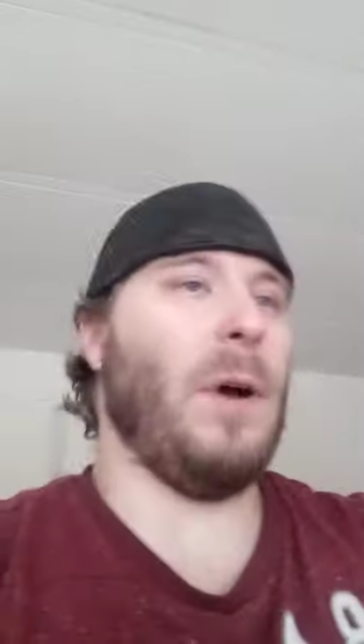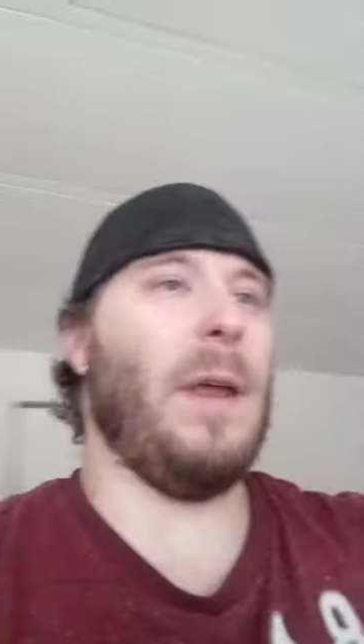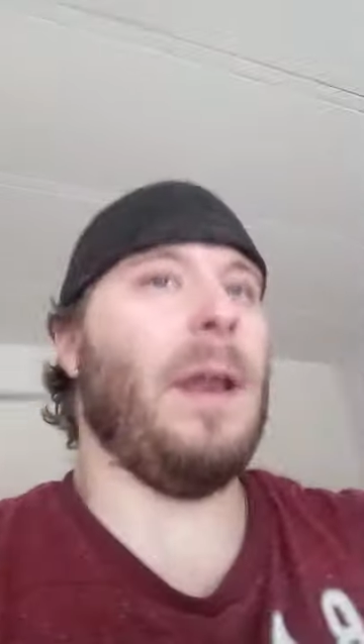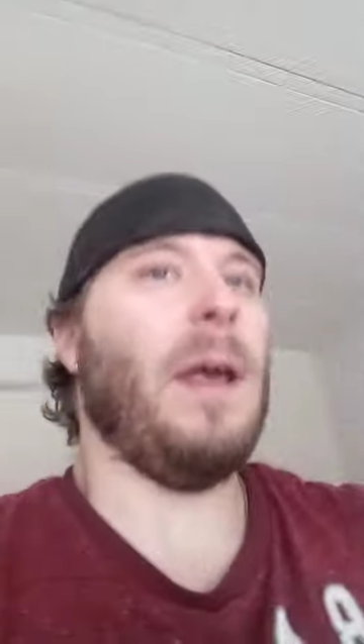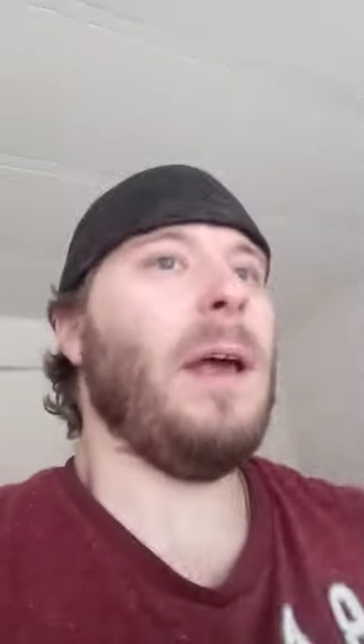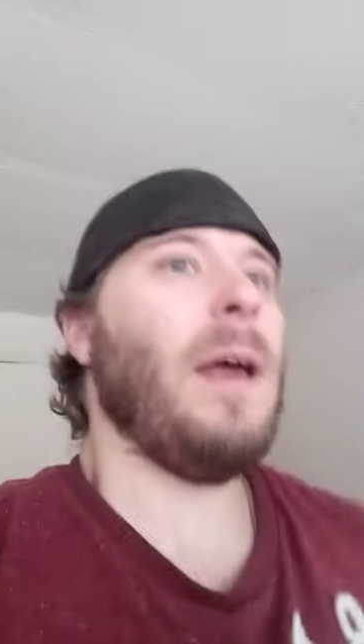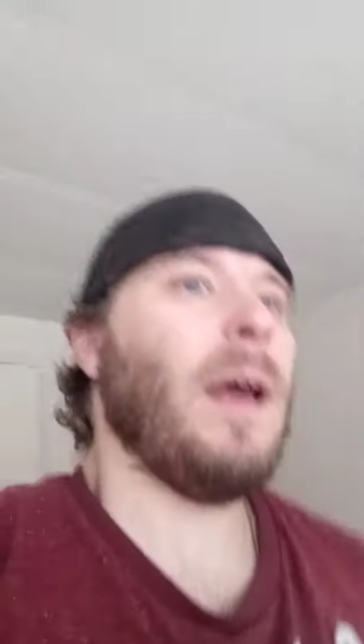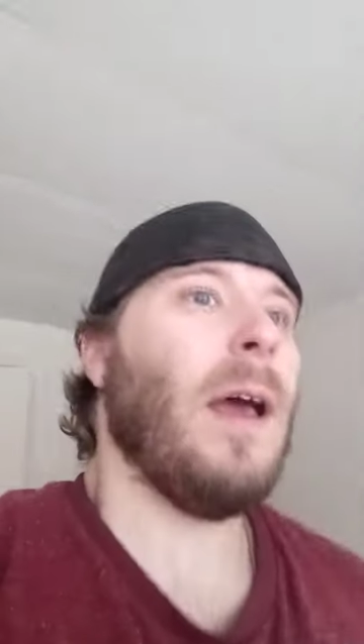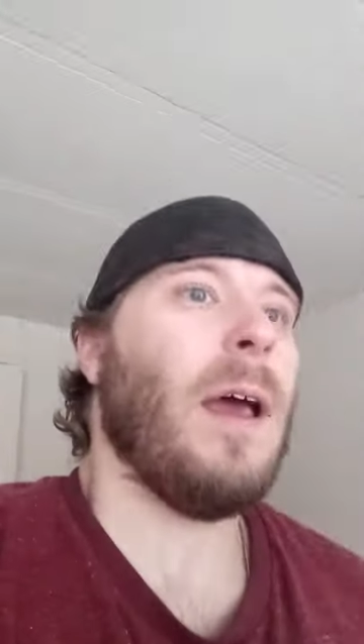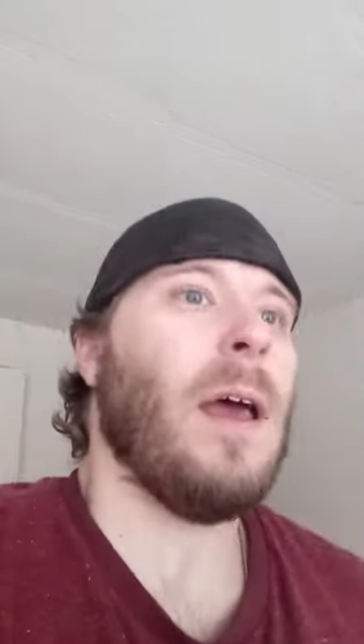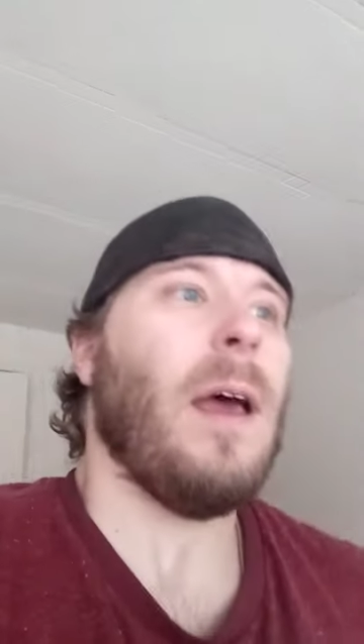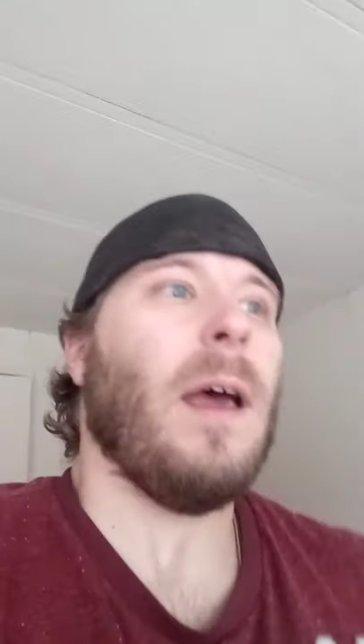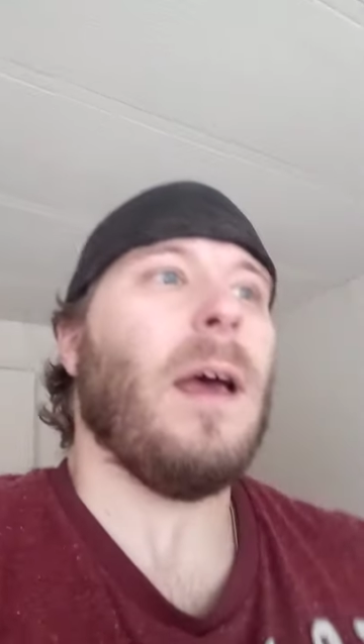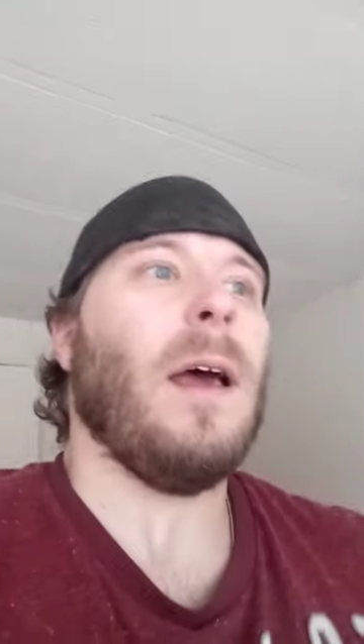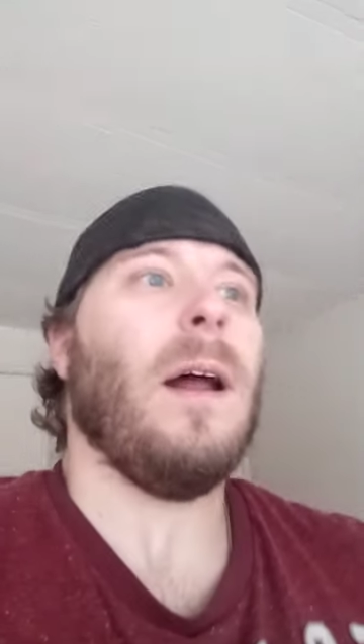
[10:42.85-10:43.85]
but
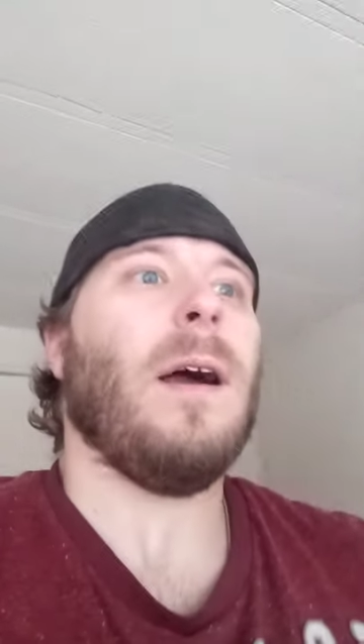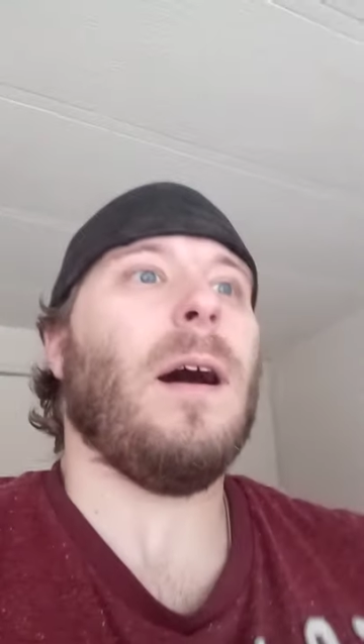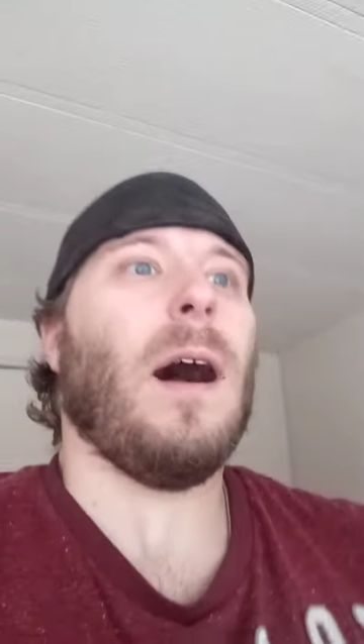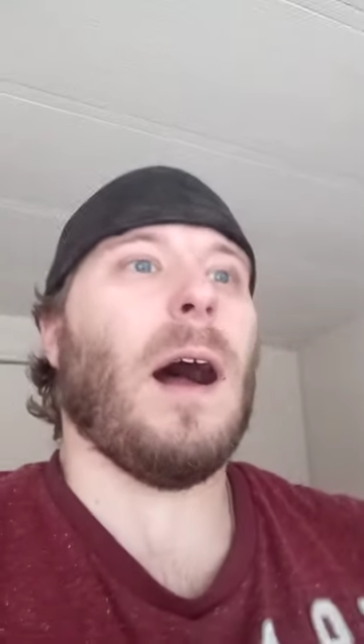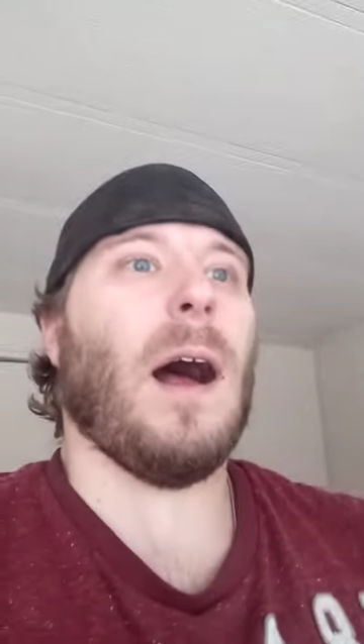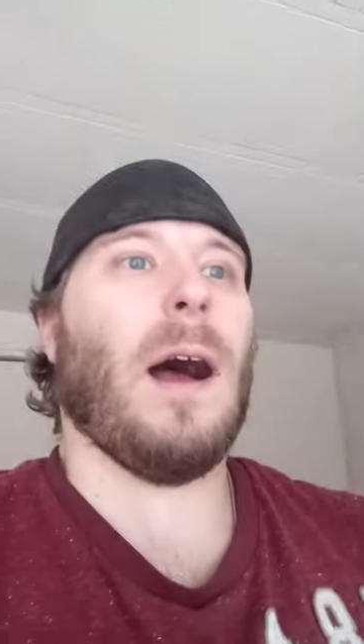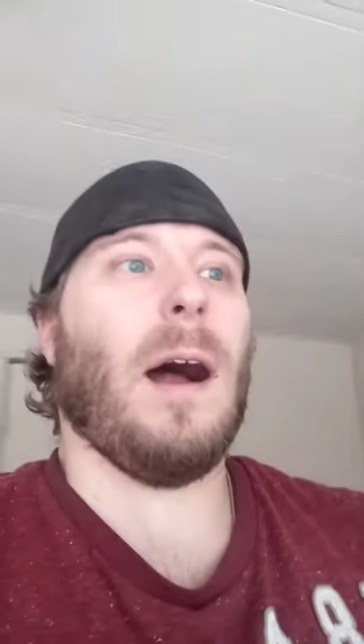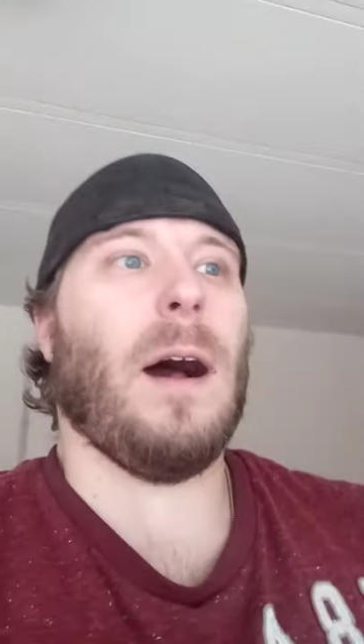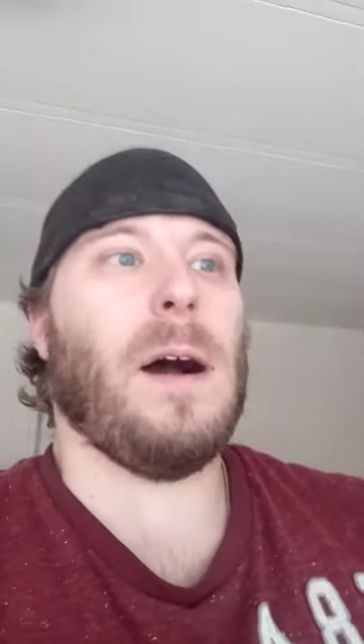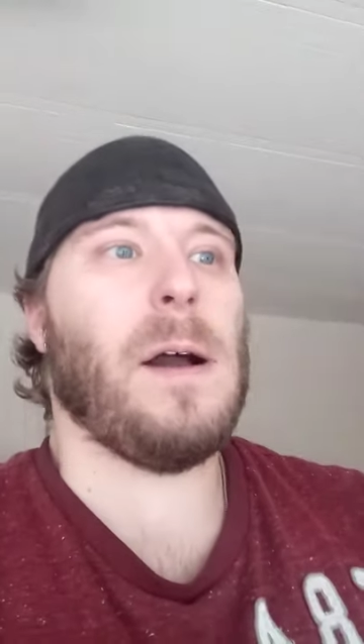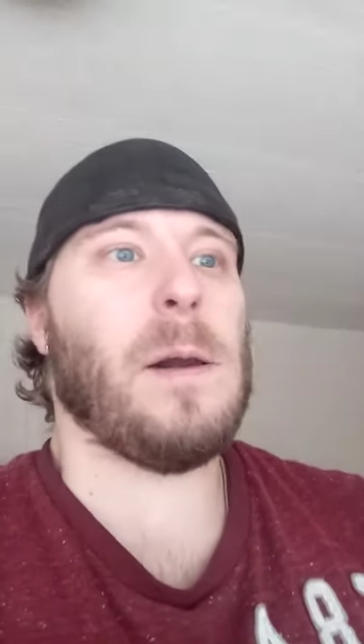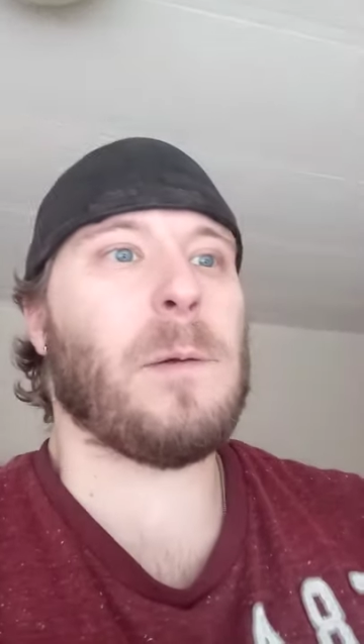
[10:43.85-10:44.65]
uh